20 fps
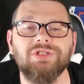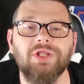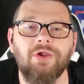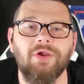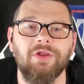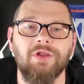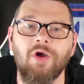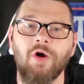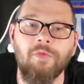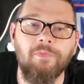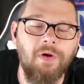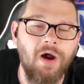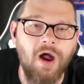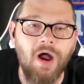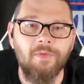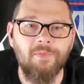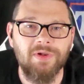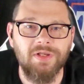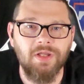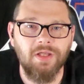during
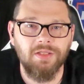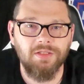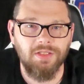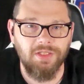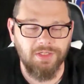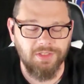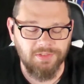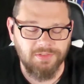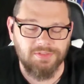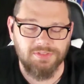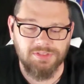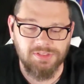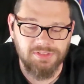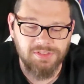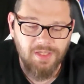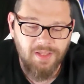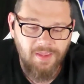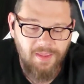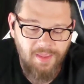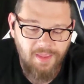Obama years.
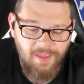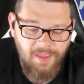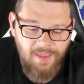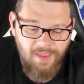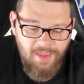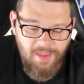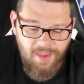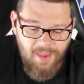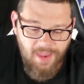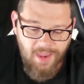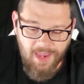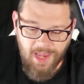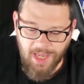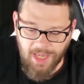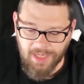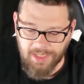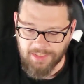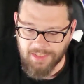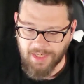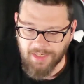
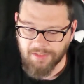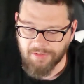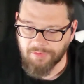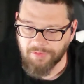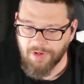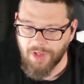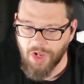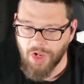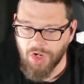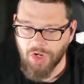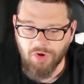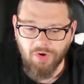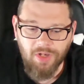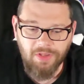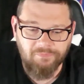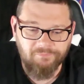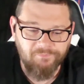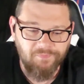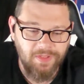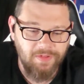And I don't know
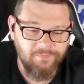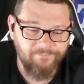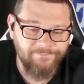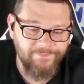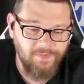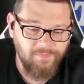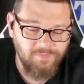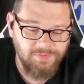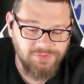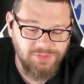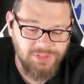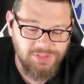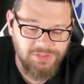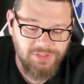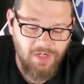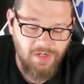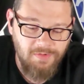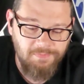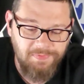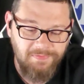if it just
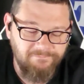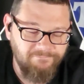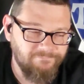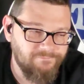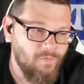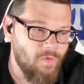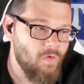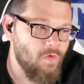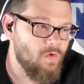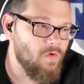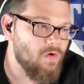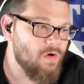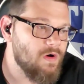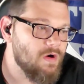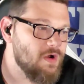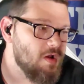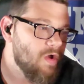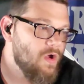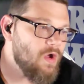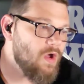started
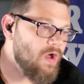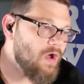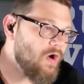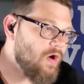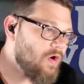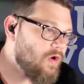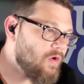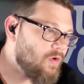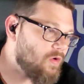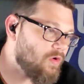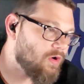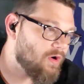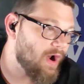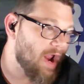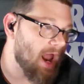before or